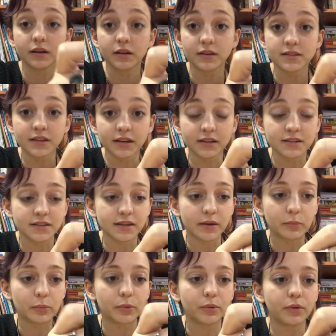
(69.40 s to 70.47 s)
Second
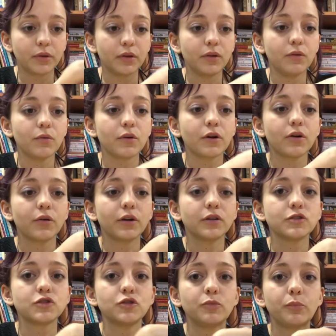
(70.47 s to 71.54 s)
step, you are going
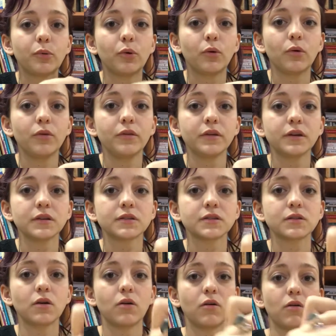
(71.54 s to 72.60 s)
to pull this
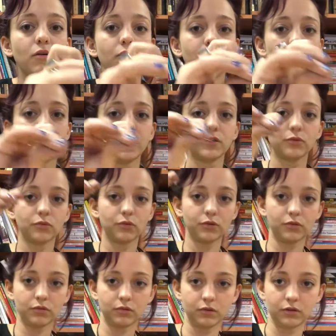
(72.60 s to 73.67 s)
all the way through